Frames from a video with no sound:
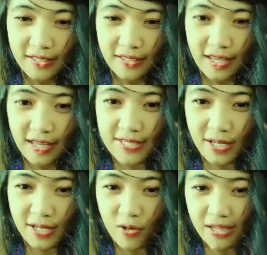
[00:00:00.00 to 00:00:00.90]
say, we
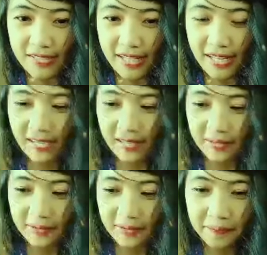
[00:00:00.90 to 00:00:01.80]
call it's a
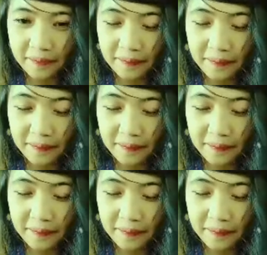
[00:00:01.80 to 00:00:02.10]
cockatiel.